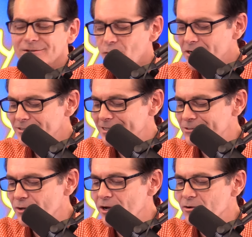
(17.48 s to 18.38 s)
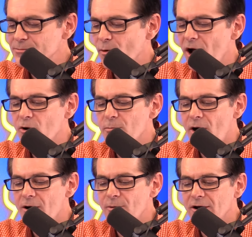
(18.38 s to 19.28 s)
Watch this. So here's Barack
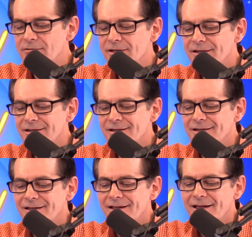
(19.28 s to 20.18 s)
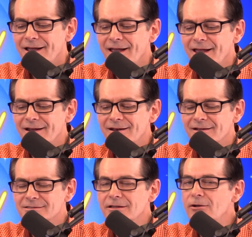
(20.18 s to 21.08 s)
Obama, and
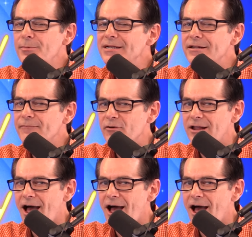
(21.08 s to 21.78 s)
a little bit different